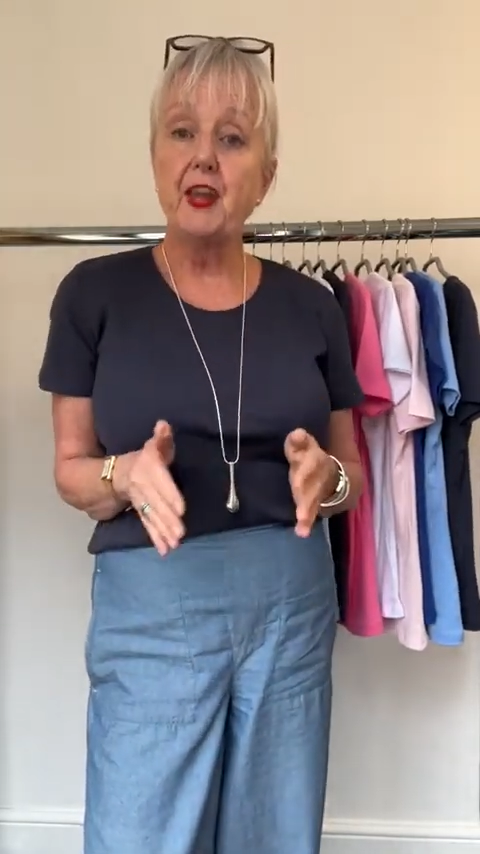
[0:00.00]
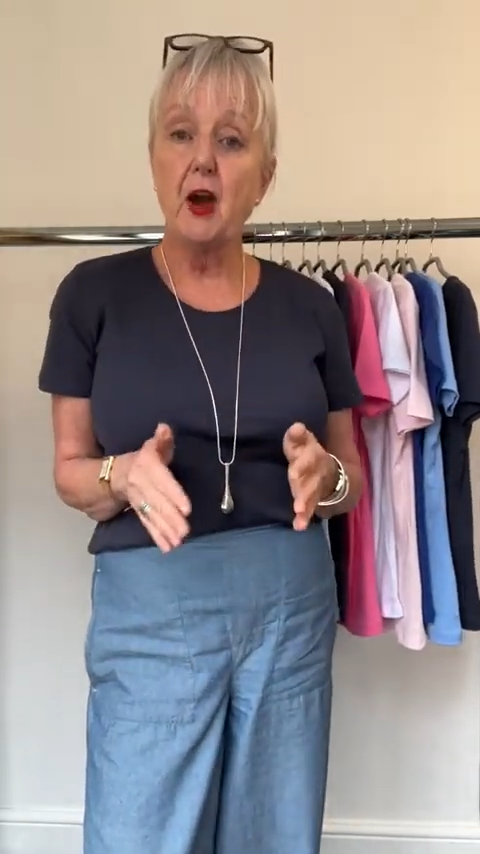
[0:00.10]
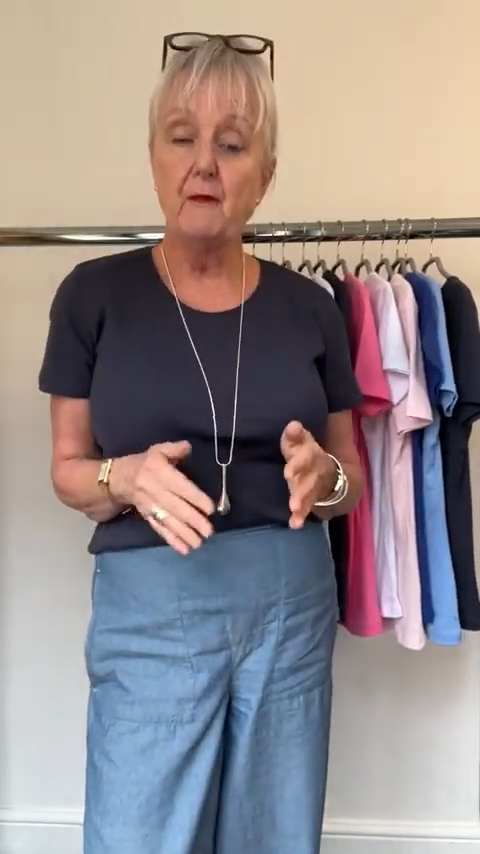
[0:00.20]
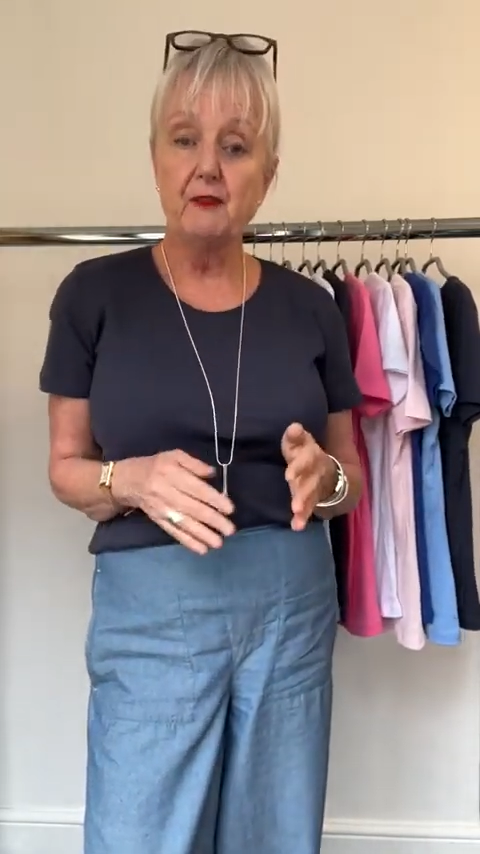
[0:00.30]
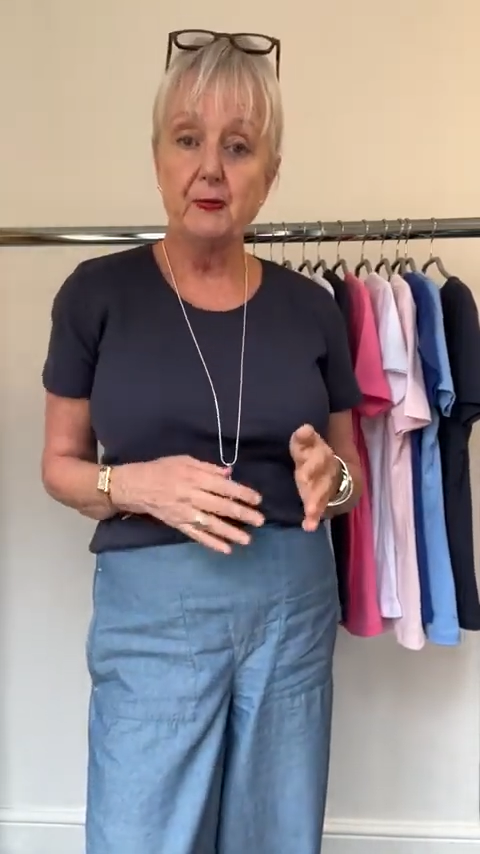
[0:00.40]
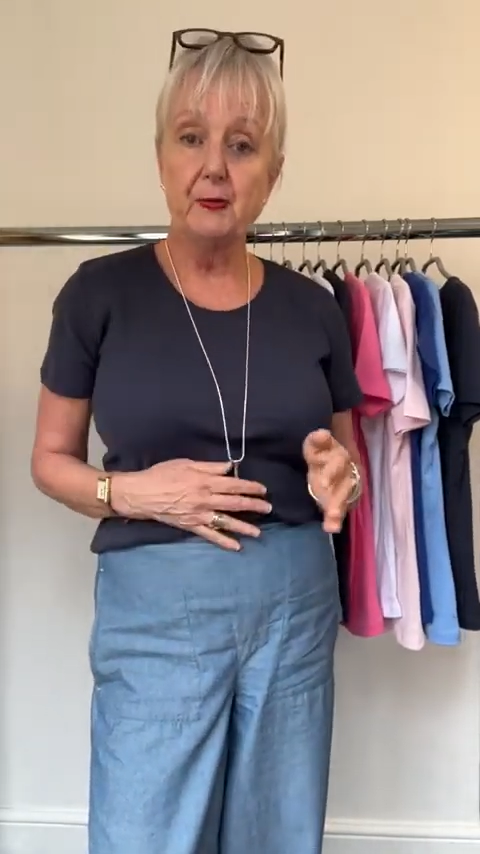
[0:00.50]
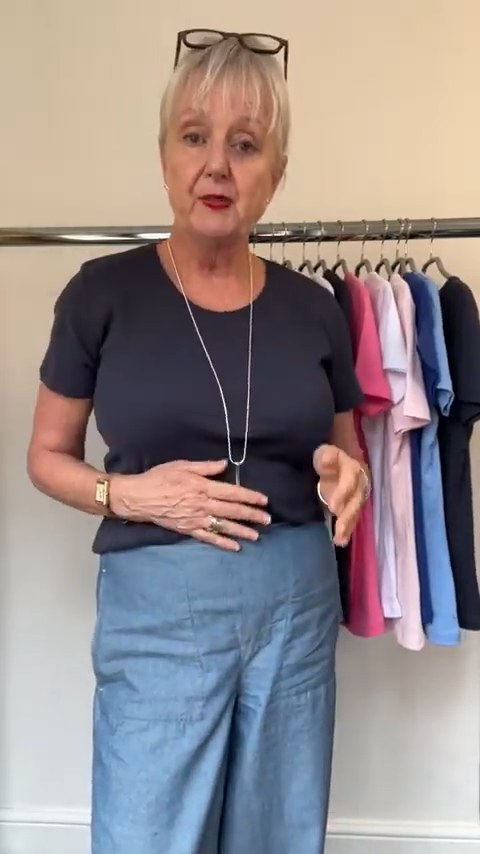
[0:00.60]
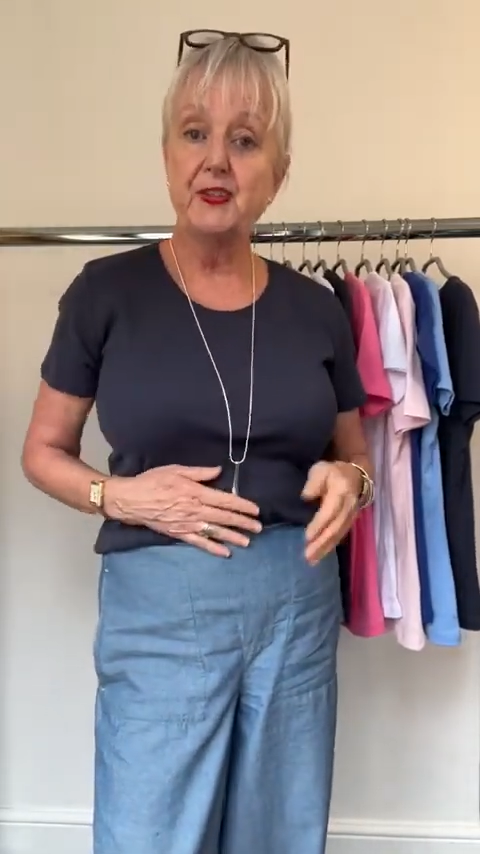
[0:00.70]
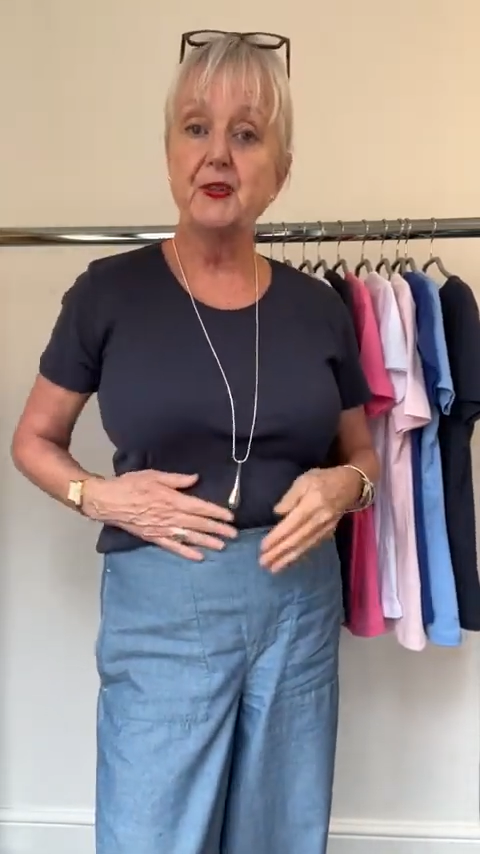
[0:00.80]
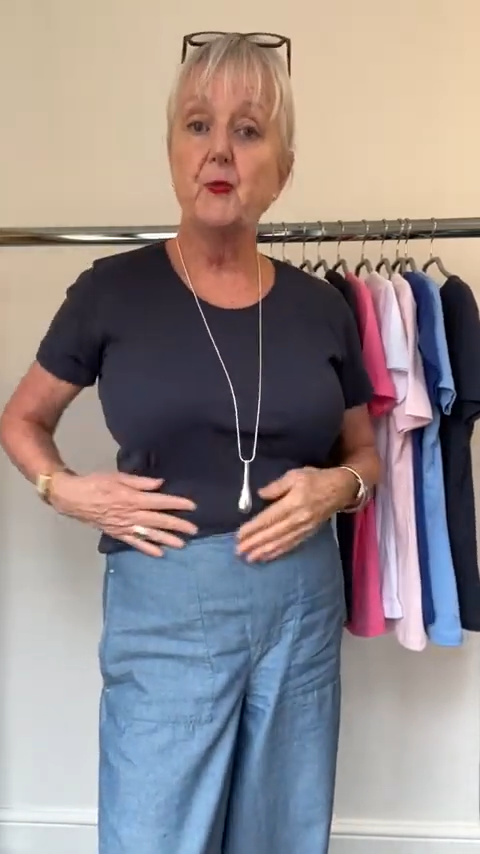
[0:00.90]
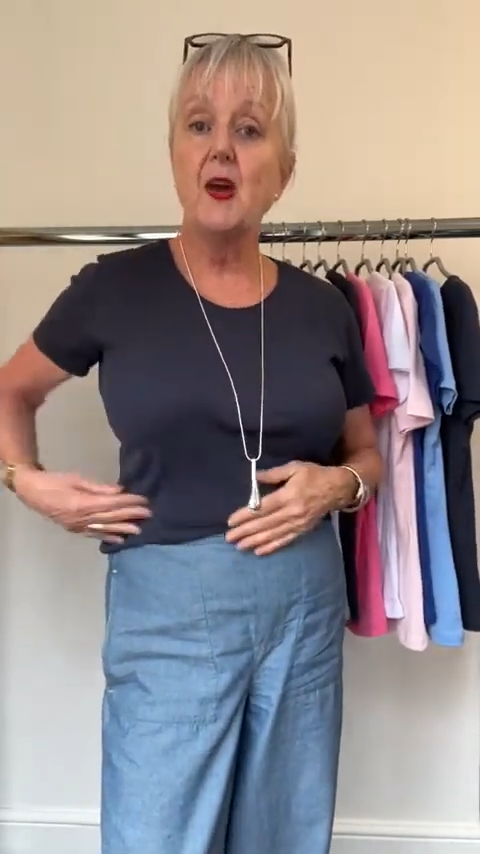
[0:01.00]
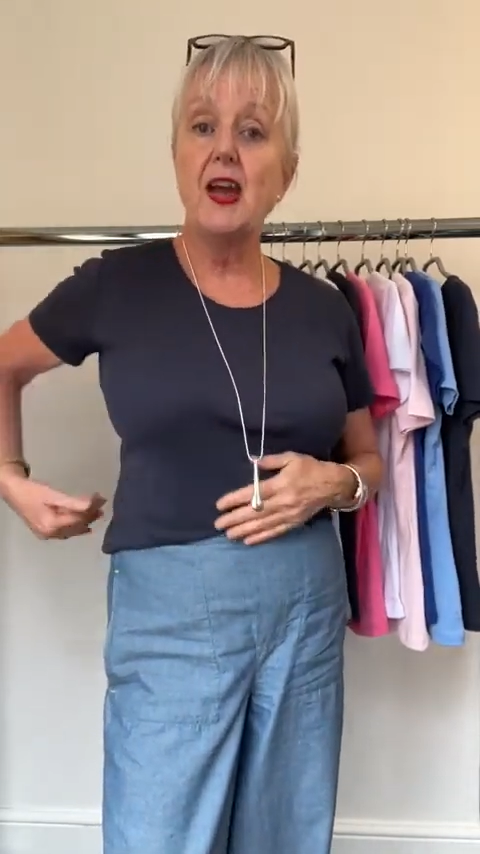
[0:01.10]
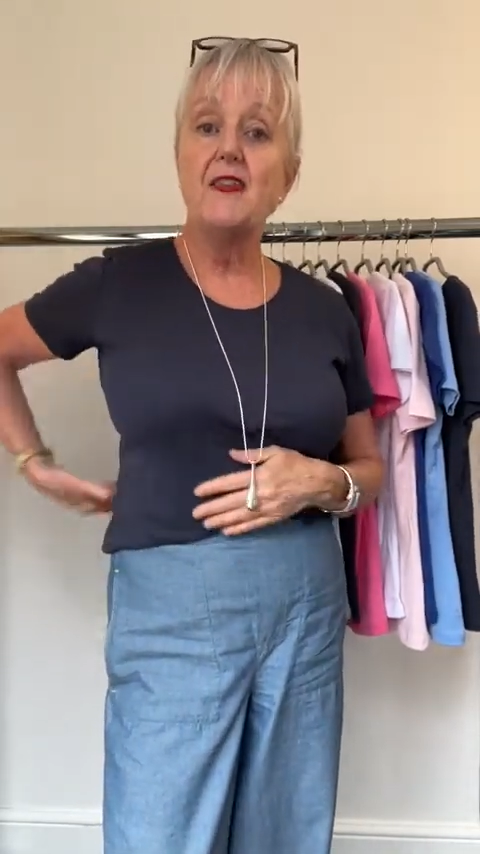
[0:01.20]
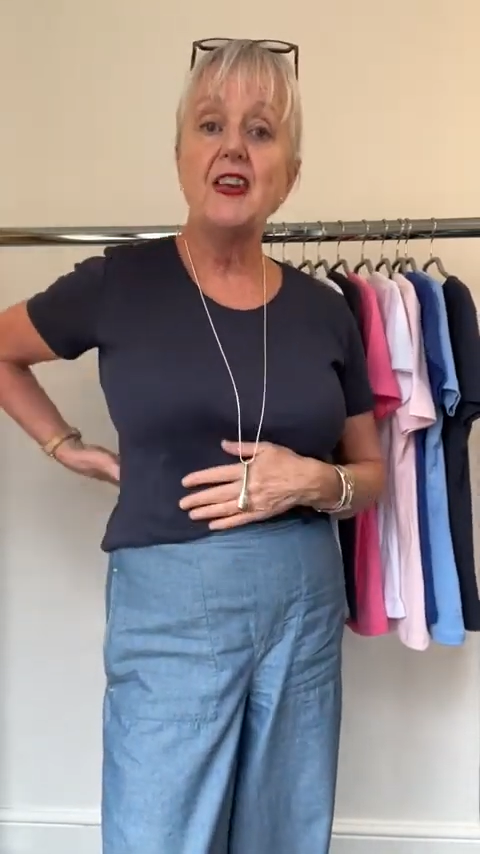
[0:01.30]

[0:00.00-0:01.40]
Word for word: comfortable to wear.